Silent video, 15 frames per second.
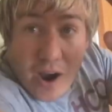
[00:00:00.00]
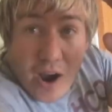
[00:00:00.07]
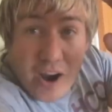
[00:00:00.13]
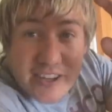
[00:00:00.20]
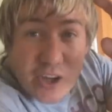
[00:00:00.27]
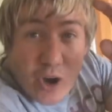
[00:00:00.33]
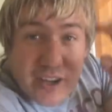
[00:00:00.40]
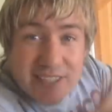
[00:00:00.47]

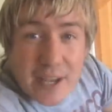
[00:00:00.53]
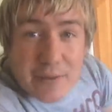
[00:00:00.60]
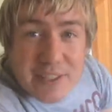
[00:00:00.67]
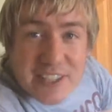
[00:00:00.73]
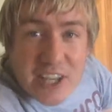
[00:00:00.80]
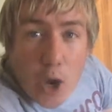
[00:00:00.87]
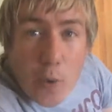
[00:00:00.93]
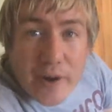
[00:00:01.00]
Hi guys,
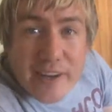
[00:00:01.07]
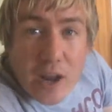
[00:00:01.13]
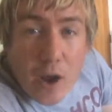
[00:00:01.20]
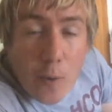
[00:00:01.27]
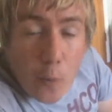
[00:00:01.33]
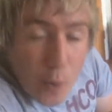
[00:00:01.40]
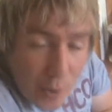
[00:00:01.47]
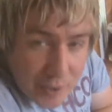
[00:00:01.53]
how's it
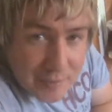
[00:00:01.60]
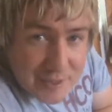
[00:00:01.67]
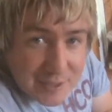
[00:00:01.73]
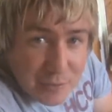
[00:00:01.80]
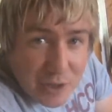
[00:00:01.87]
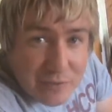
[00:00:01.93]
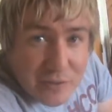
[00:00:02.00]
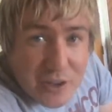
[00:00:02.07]
going? Welcome
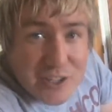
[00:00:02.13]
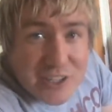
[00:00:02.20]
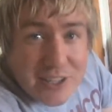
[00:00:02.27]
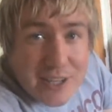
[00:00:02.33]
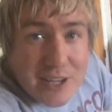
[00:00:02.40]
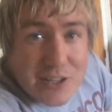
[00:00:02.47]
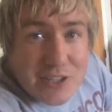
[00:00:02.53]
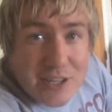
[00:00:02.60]
to my
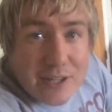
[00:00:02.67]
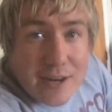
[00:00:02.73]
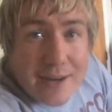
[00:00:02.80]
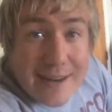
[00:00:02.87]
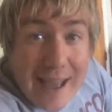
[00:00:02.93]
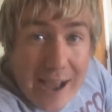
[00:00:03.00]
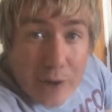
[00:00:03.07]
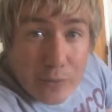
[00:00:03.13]
virgin
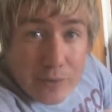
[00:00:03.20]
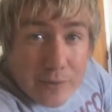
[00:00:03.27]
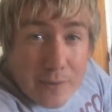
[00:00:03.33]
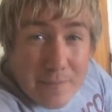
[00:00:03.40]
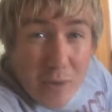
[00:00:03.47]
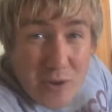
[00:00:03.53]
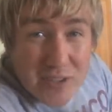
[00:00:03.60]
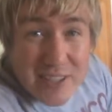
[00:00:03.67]
kitchen. Now,
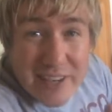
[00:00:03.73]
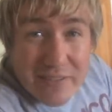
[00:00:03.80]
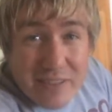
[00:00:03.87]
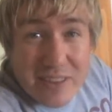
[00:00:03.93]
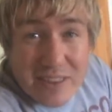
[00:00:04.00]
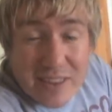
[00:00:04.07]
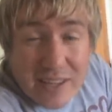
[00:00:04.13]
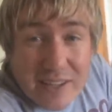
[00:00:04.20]
most
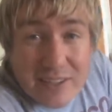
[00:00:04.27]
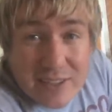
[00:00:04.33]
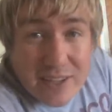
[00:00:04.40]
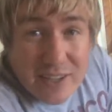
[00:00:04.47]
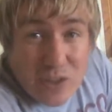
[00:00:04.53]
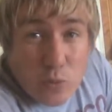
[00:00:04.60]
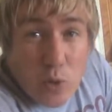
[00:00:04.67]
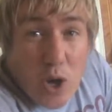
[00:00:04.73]
living things
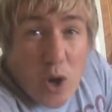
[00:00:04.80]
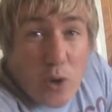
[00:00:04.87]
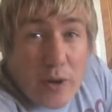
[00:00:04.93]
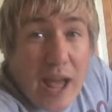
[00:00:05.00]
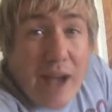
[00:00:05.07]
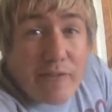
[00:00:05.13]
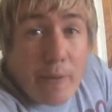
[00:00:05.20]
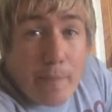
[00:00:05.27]
in the
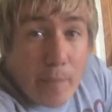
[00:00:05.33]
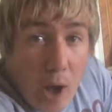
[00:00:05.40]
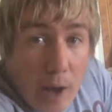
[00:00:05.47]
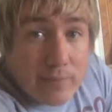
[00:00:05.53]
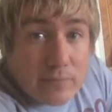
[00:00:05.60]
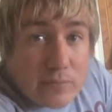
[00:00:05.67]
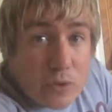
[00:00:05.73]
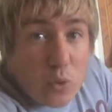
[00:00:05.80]
world have a
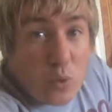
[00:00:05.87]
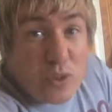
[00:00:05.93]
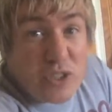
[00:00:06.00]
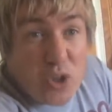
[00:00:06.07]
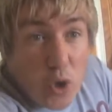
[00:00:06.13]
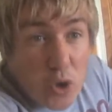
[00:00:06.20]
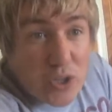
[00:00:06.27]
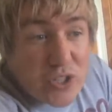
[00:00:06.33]
bum, or
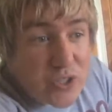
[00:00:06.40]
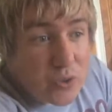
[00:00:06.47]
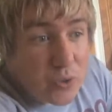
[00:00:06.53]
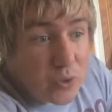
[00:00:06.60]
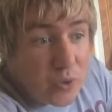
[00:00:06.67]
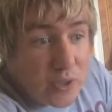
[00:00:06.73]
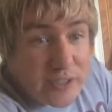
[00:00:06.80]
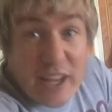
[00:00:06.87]
a
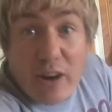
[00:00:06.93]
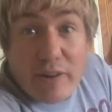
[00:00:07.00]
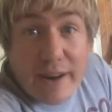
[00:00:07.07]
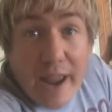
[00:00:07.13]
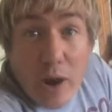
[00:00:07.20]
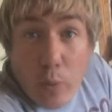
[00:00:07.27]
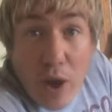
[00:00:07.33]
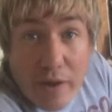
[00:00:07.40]
tush, or a
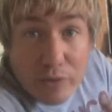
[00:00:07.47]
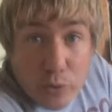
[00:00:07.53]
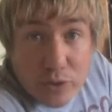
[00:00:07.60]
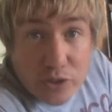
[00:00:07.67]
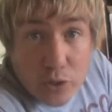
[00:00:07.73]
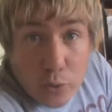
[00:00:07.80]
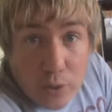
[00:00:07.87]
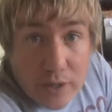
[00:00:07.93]
derriere, whatever you
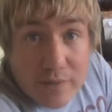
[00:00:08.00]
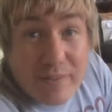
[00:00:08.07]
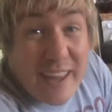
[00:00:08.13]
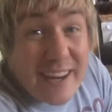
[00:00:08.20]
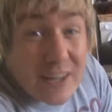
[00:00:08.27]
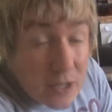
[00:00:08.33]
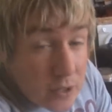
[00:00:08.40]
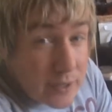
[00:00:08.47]
want to call
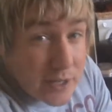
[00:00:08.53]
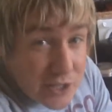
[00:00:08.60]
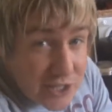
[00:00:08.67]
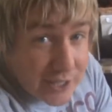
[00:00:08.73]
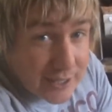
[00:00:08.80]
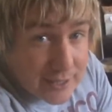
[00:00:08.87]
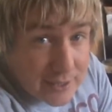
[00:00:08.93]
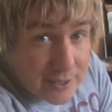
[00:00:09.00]
it, including
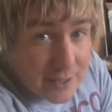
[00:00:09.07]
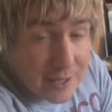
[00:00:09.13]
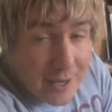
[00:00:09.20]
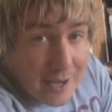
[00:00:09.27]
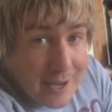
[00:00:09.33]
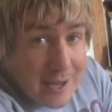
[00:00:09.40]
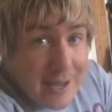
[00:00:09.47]
chickens.